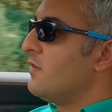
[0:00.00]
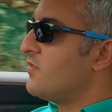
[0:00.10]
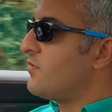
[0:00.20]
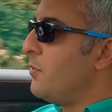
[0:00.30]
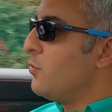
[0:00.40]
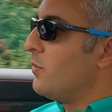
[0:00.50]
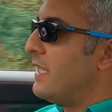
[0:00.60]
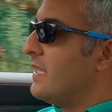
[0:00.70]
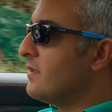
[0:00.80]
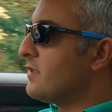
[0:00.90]

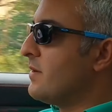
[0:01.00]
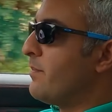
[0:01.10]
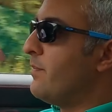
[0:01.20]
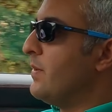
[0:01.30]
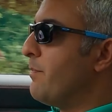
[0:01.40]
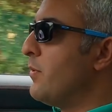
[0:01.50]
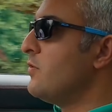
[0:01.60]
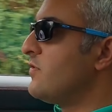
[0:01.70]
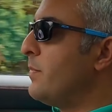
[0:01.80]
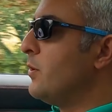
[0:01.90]
spooling, the
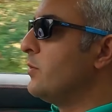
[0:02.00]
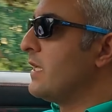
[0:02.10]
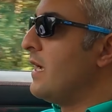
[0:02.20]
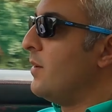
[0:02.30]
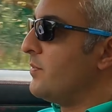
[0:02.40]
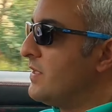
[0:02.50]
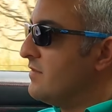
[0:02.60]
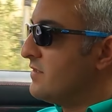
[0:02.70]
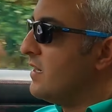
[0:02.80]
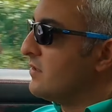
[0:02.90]
boost building up, the
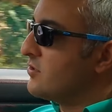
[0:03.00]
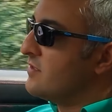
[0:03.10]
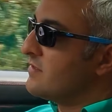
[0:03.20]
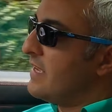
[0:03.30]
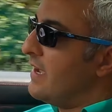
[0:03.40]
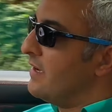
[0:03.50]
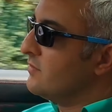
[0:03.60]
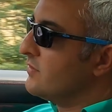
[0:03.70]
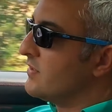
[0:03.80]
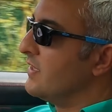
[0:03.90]
induction
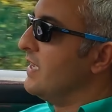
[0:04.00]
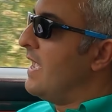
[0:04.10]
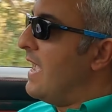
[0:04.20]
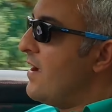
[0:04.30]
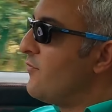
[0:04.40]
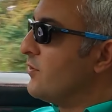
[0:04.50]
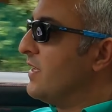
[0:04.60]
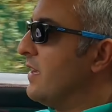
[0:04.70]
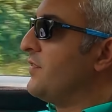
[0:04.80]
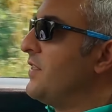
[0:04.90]
sound.
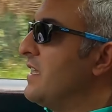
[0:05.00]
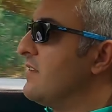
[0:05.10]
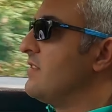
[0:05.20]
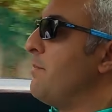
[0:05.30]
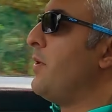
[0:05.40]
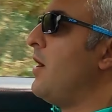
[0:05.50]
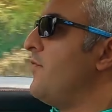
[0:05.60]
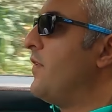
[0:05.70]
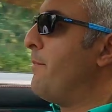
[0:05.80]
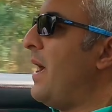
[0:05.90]
Everything, I think, is in
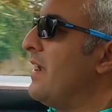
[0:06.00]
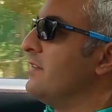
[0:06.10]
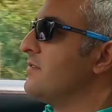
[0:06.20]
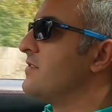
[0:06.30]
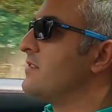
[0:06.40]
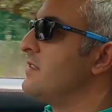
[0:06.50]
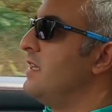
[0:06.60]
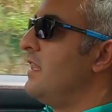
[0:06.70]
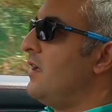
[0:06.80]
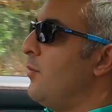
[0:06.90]
perfect balance
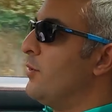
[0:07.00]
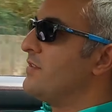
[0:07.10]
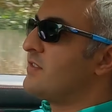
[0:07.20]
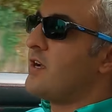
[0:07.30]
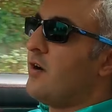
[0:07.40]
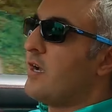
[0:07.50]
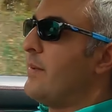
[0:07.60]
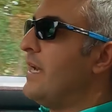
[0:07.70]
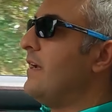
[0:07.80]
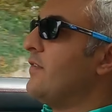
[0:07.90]
with this car
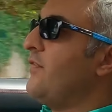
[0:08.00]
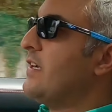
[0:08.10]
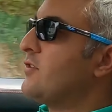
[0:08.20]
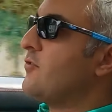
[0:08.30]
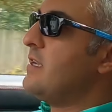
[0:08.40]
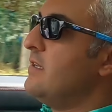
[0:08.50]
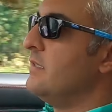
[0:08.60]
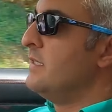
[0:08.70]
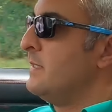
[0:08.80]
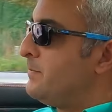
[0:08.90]
coming out of the factory.
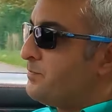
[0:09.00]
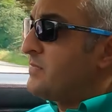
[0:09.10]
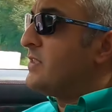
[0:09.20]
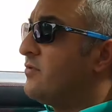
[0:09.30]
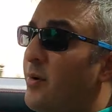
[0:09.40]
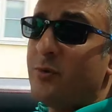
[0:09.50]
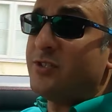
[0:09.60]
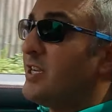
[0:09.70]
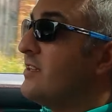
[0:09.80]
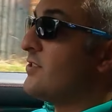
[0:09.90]
So I
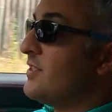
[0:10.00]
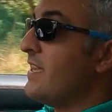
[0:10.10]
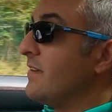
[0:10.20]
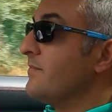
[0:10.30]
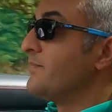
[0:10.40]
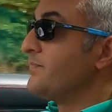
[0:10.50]
wouldn't change a thing.